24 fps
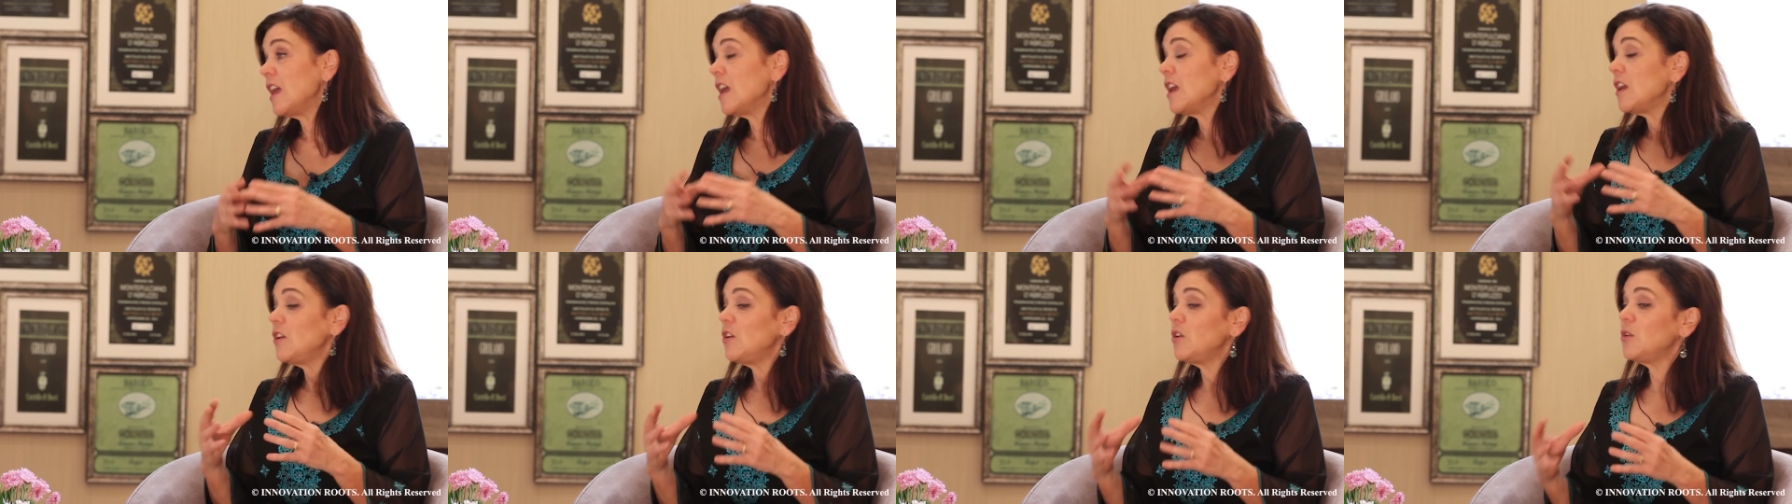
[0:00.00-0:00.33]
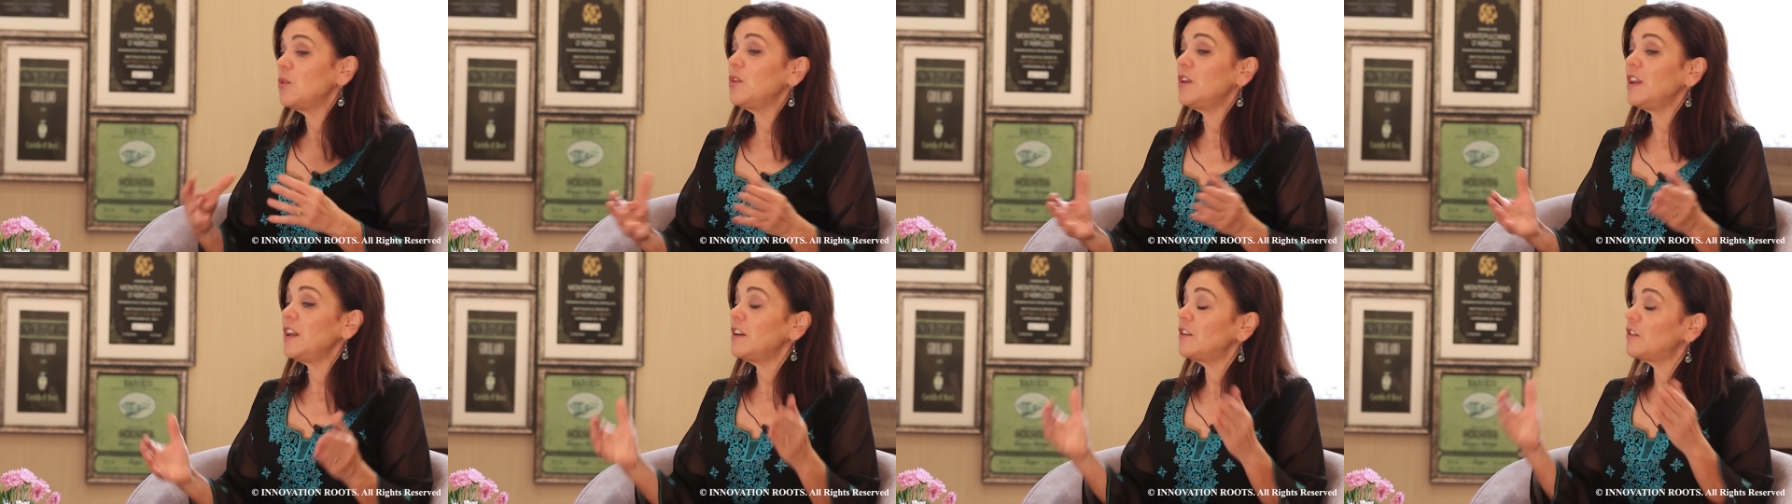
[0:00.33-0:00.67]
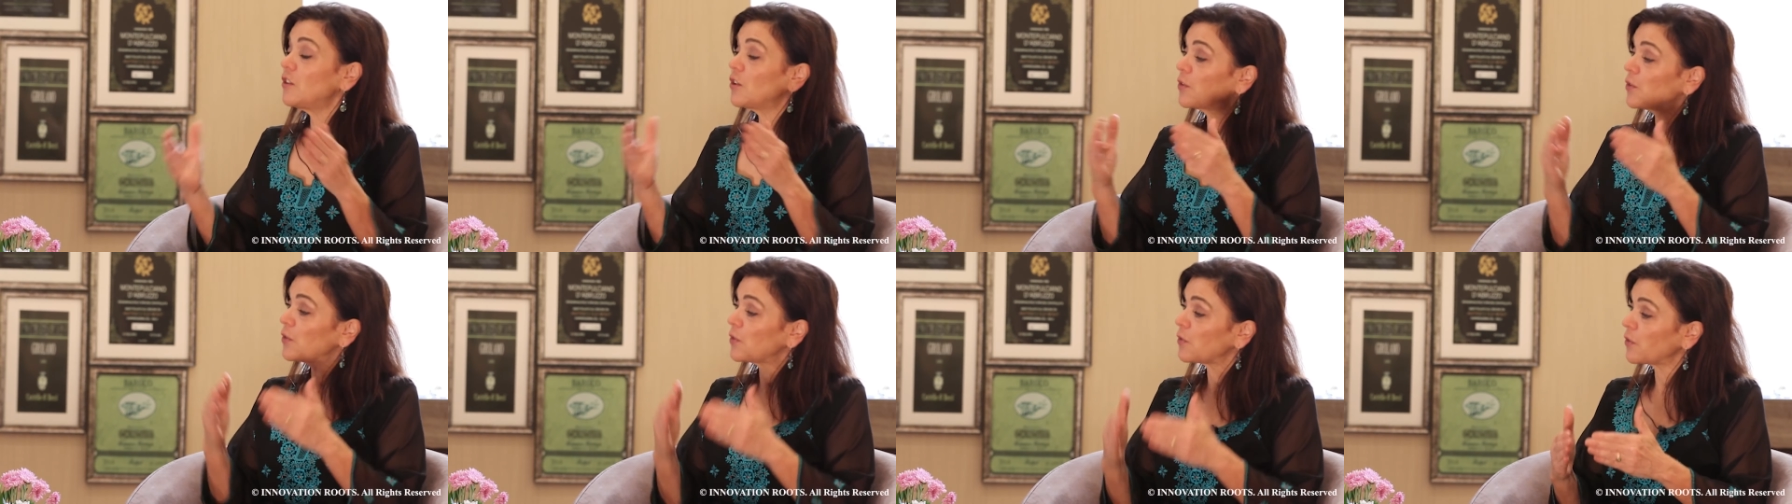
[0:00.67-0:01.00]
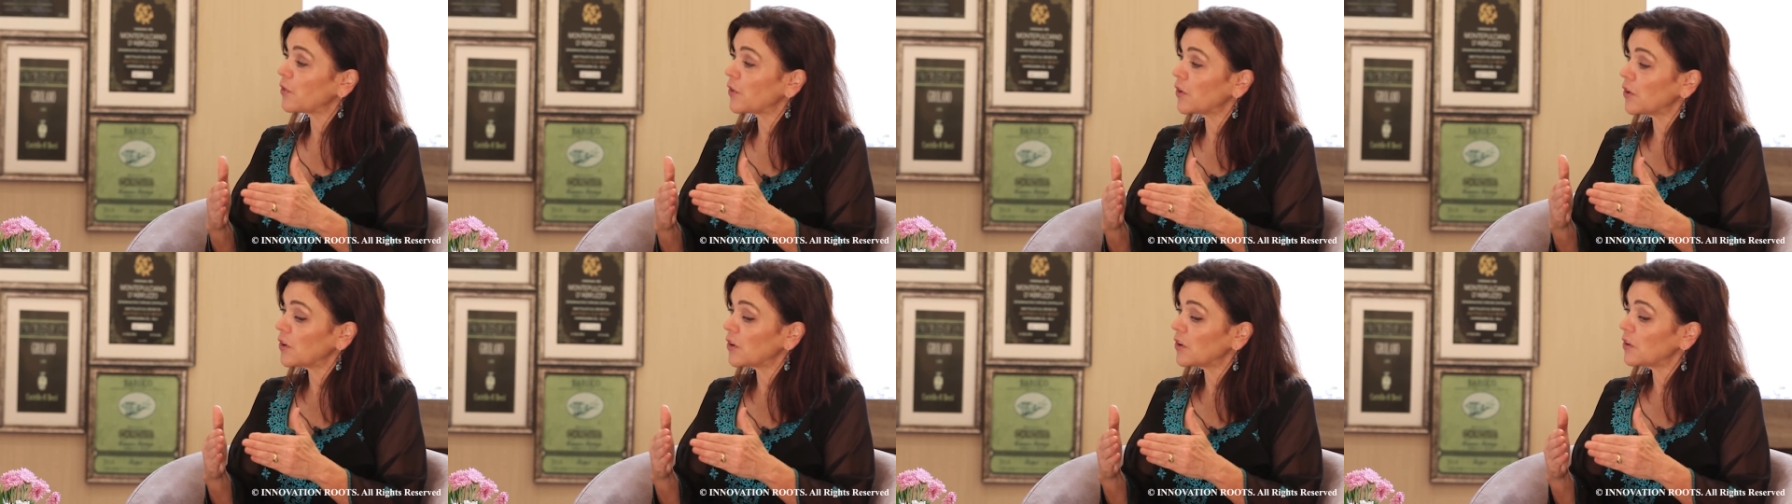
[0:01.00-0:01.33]
you need to
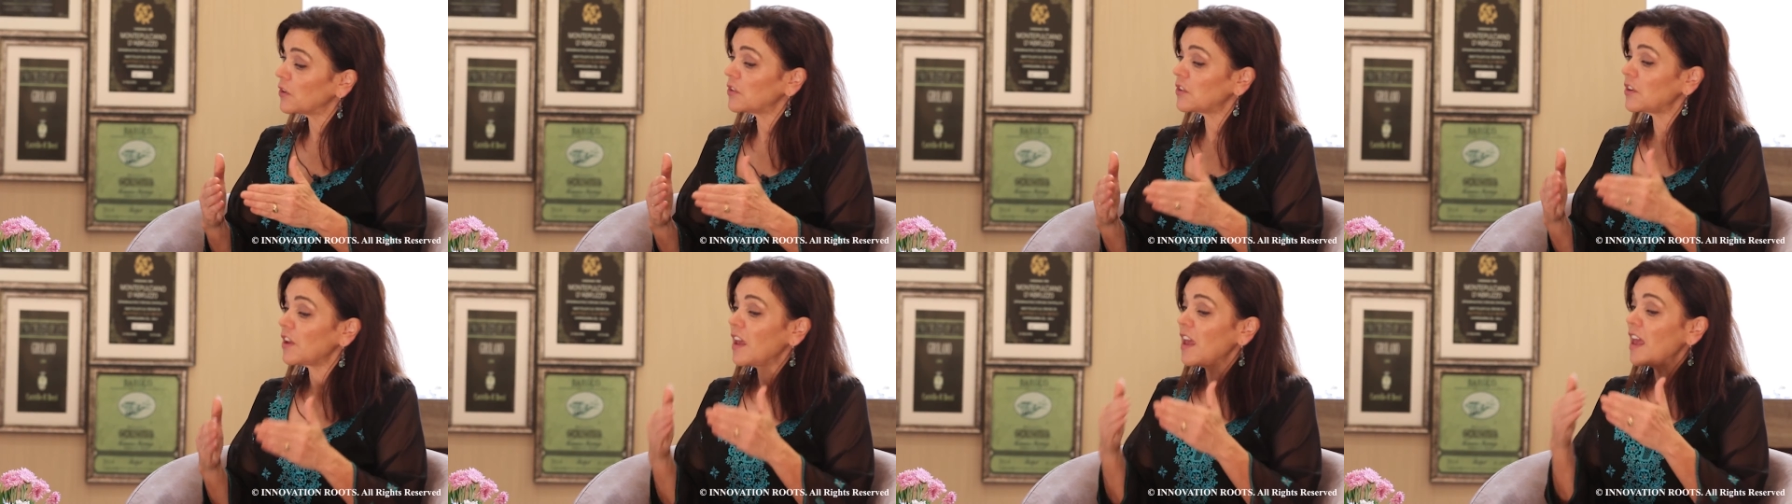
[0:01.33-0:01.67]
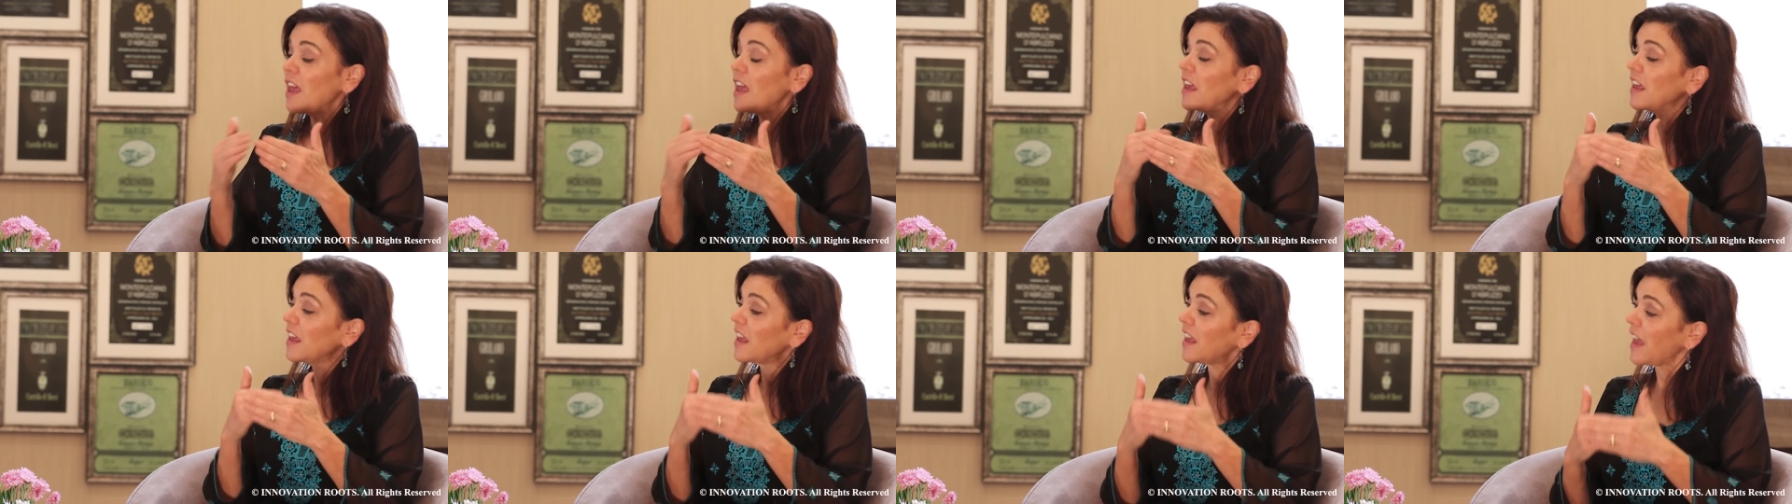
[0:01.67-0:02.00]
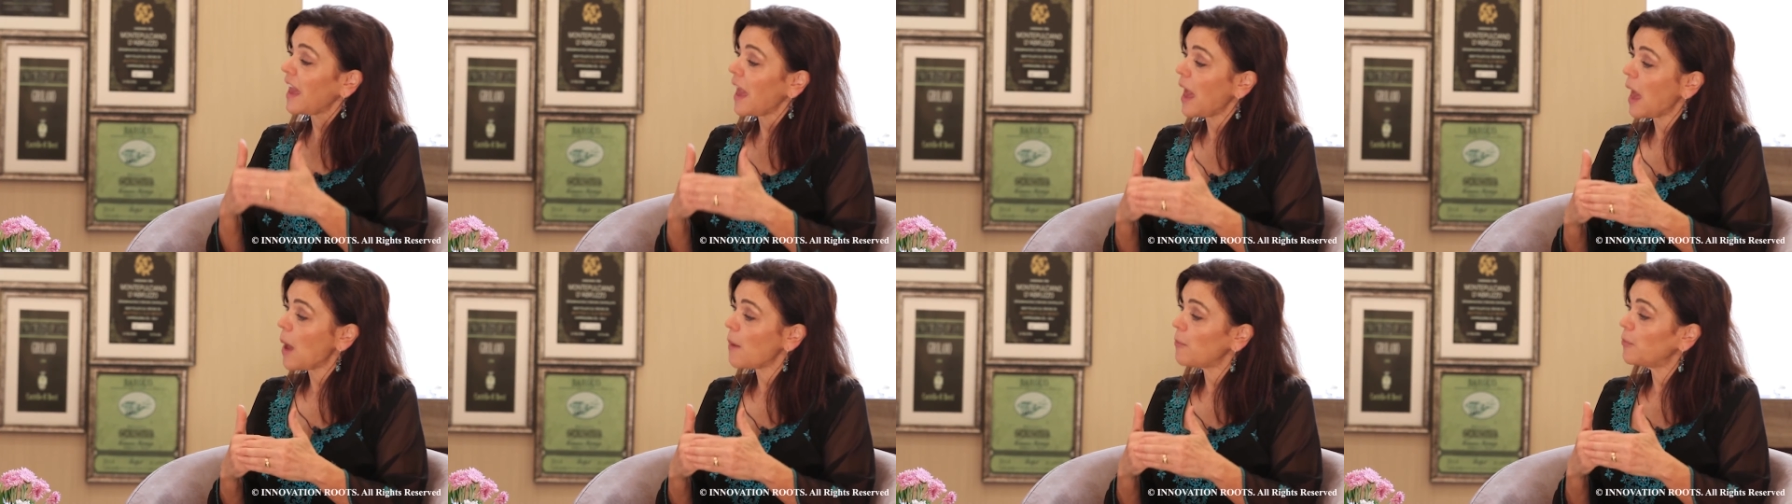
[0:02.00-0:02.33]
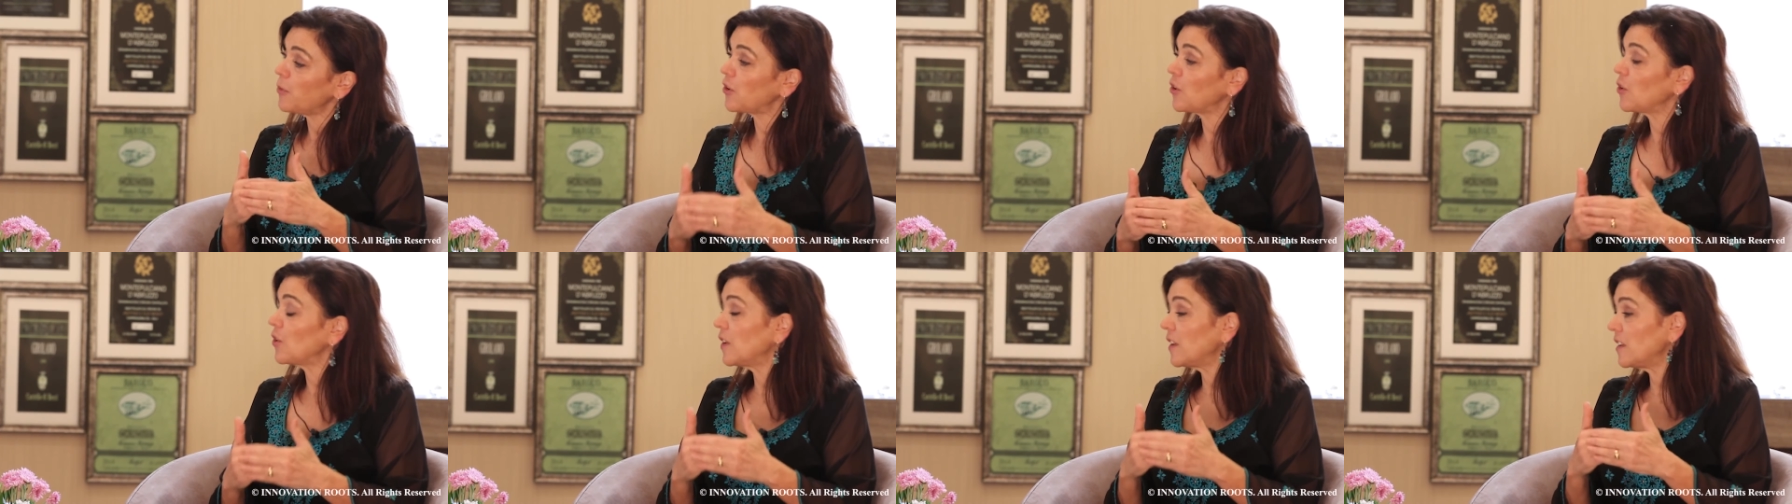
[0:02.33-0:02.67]
first
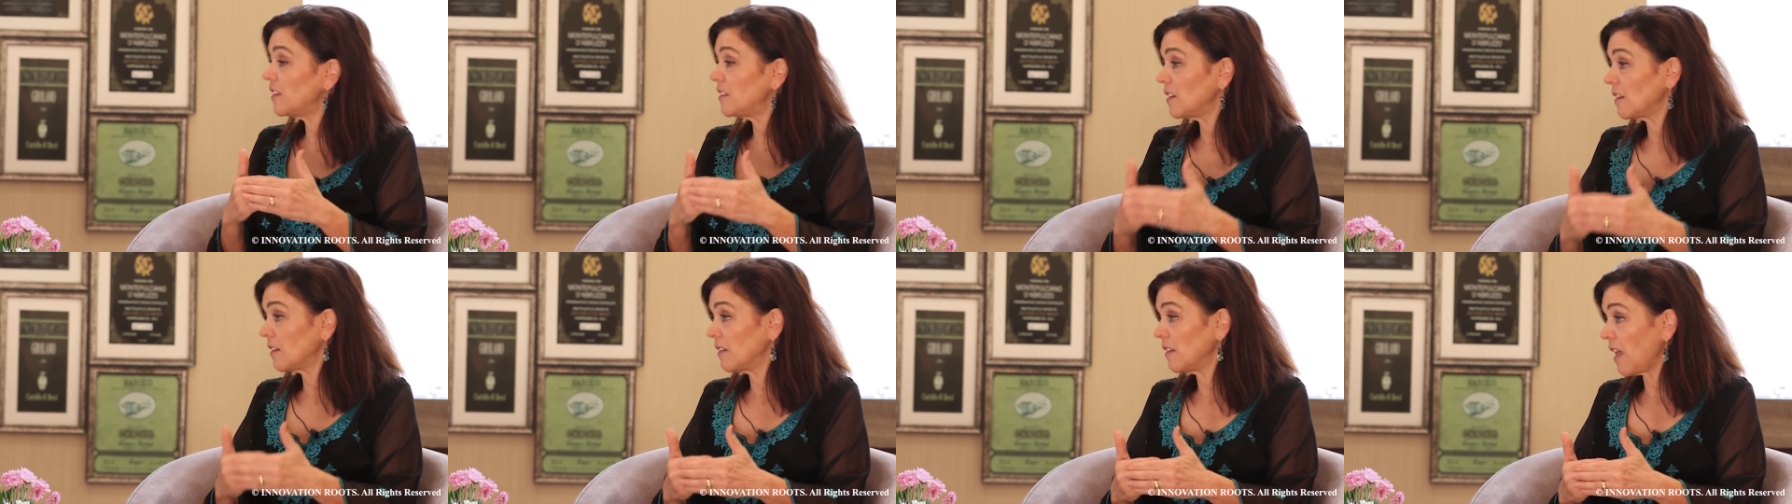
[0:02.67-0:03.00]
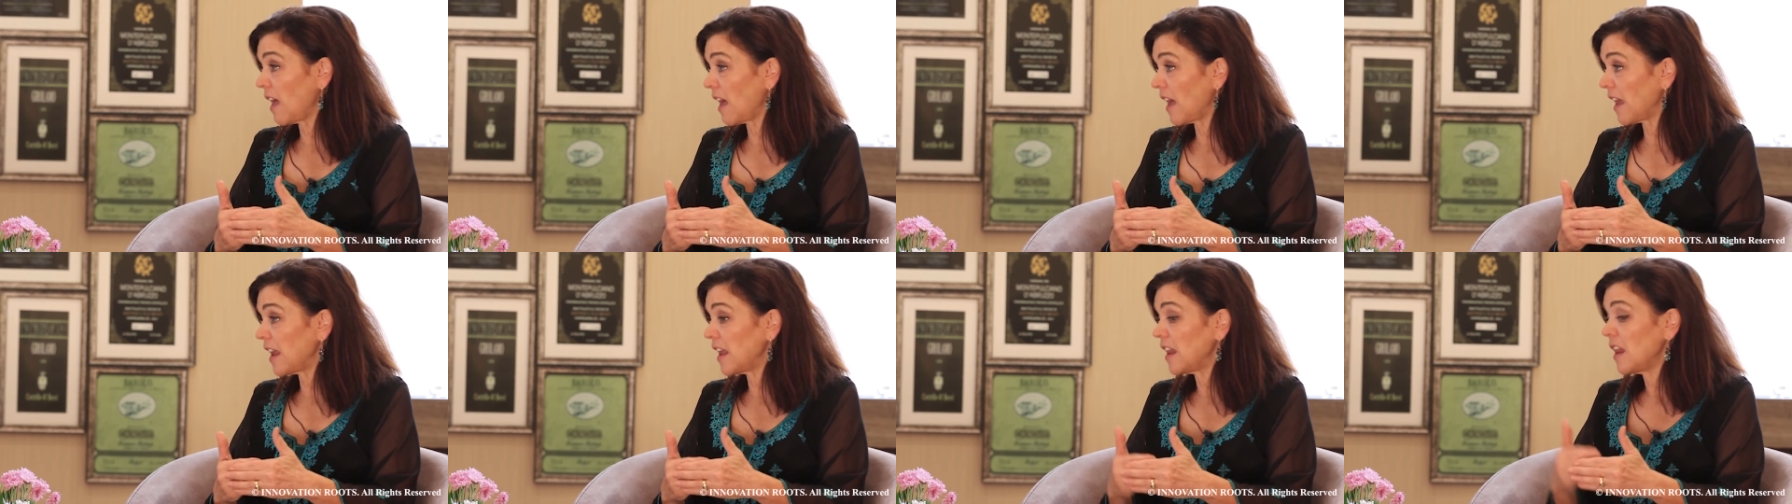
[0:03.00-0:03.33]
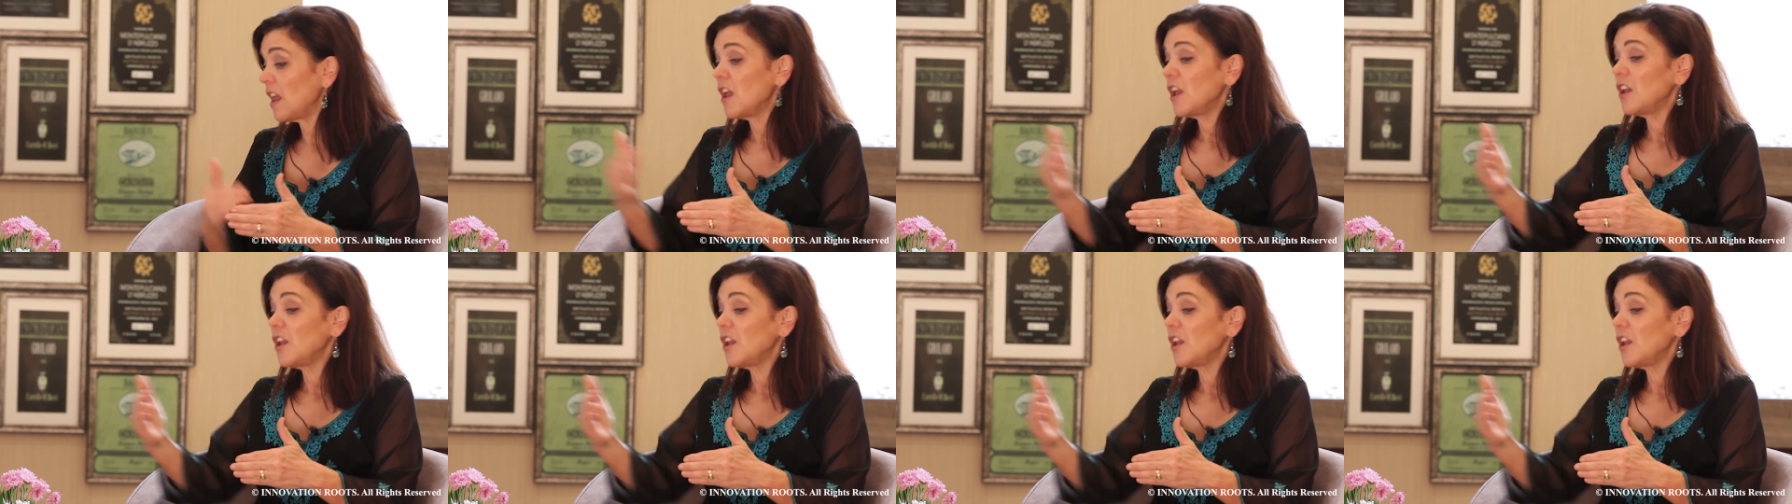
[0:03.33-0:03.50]
capture and delight